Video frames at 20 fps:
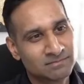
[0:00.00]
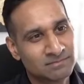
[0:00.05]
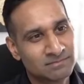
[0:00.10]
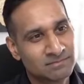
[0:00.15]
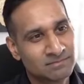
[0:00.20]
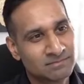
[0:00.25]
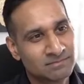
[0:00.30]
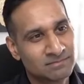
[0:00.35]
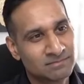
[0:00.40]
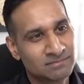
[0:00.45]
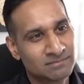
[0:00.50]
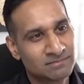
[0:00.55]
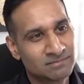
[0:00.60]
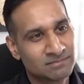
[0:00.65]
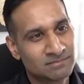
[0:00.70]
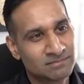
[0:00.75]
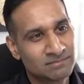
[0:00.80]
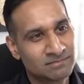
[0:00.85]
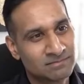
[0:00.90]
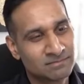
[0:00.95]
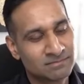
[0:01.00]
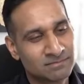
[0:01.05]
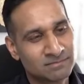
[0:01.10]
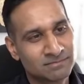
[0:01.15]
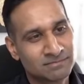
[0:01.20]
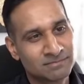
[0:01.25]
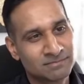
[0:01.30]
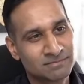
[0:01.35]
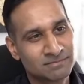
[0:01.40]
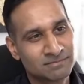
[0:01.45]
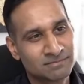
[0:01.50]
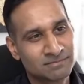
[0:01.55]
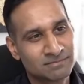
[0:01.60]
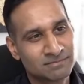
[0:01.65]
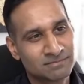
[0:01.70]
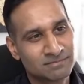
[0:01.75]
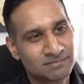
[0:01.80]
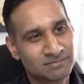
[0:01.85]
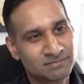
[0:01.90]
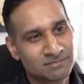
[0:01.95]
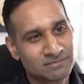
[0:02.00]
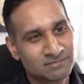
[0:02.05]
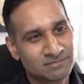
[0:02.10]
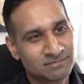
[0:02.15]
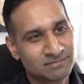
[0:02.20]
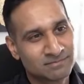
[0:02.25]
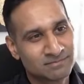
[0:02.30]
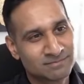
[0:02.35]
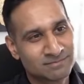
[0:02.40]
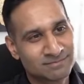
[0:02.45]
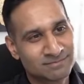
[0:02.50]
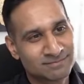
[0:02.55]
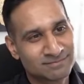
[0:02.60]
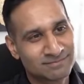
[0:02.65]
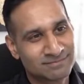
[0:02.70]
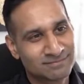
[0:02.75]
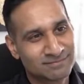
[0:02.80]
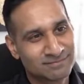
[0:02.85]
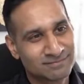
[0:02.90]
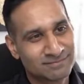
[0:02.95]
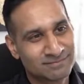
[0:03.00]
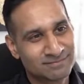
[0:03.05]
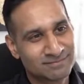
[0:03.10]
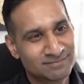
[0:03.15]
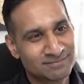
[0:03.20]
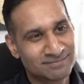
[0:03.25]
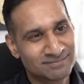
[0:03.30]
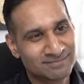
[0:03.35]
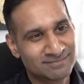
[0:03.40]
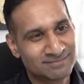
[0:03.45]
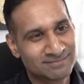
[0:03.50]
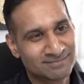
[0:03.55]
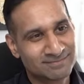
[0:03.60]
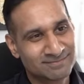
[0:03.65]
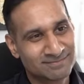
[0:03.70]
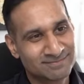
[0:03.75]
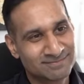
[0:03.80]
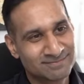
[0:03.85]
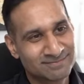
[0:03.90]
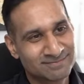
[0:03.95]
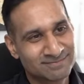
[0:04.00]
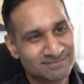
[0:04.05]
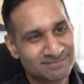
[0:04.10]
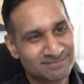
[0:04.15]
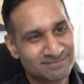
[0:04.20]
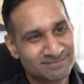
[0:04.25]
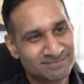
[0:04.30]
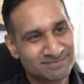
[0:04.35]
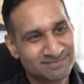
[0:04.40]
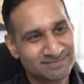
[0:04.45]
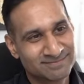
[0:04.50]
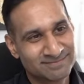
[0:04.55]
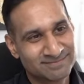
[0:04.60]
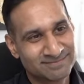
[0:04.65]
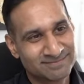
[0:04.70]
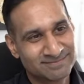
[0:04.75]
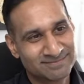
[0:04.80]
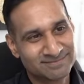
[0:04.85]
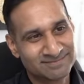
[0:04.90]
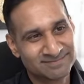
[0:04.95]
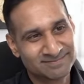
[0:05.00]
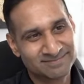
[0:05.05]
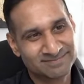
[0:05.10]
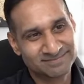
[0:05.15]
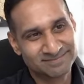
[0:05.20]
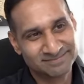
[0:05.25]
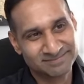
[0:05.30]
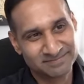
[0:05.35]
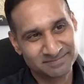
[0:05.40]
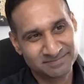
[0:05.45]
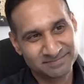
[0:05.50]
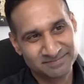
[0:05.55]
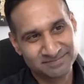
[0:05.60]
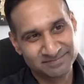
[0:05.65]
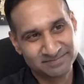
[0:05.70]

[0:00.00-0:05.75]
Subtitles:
This person isn't speaking.